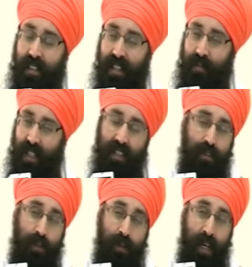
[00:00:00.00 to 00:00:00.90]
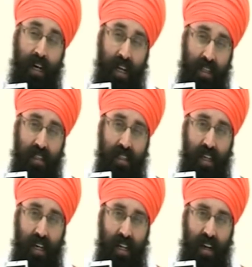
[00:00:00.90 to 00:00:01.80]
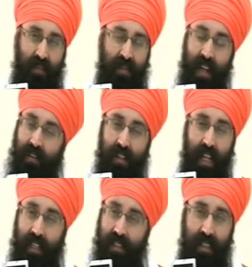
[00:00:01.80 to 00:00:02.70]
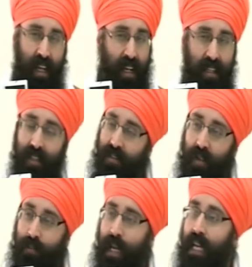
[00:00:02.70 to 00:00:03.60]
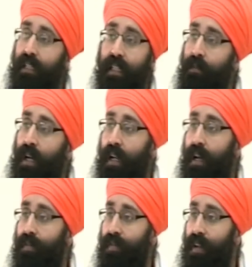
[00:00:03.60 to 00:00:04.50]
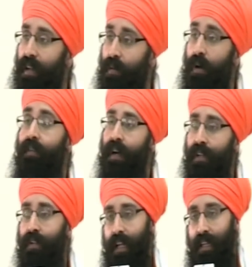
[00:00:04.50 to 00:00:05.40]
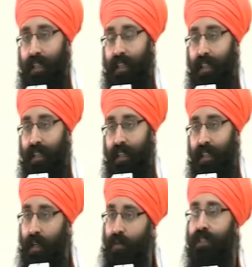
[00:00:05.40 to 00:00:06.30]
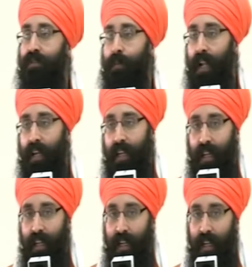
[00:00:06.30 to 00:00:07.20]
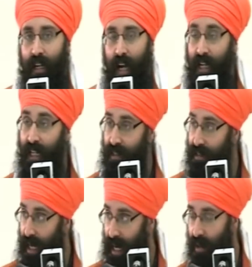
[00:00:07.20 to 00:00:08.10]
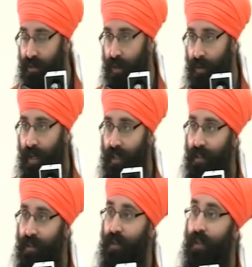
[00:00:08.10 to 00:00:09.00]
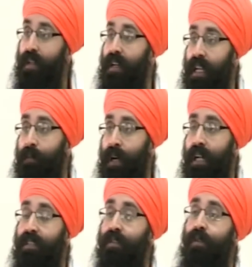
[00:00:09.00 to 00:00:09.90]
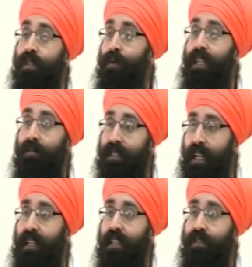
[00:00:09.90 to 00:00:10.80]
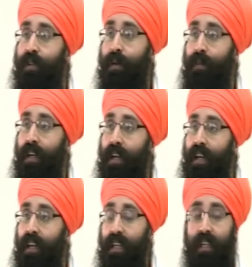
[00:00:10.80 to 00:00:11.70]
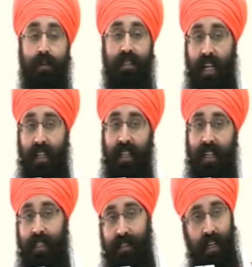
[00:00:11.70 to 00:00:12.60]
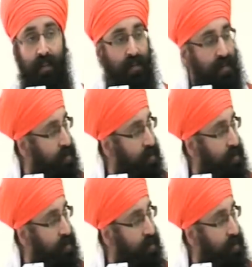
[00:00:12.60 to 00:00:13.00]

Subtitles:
he said, Maharaj, jo main aaj chakya hai na, I've never tasted anything so amazing in my life, what I've had today. That was his reply. And the house owner, the greedy person who was with him, standing next to him, he was standing there and he said,